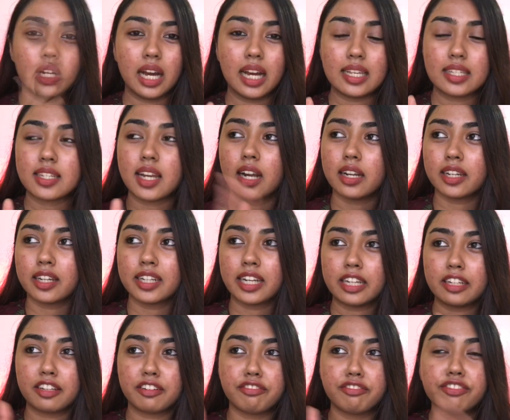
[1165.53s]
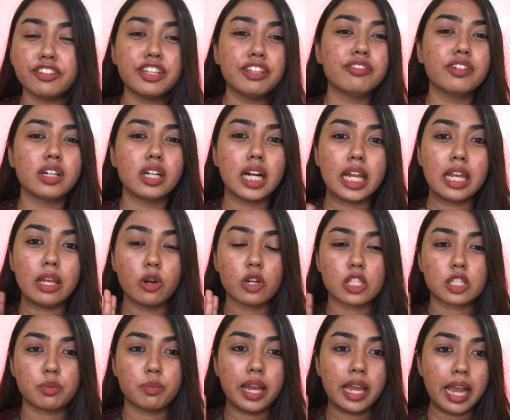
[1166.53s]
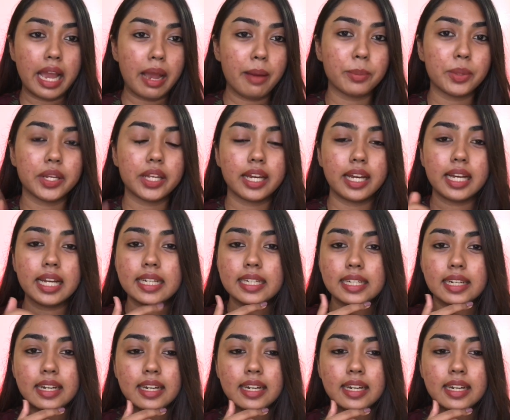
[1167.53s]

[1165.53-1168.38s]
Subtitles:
I started getting fever, I lost my appetite,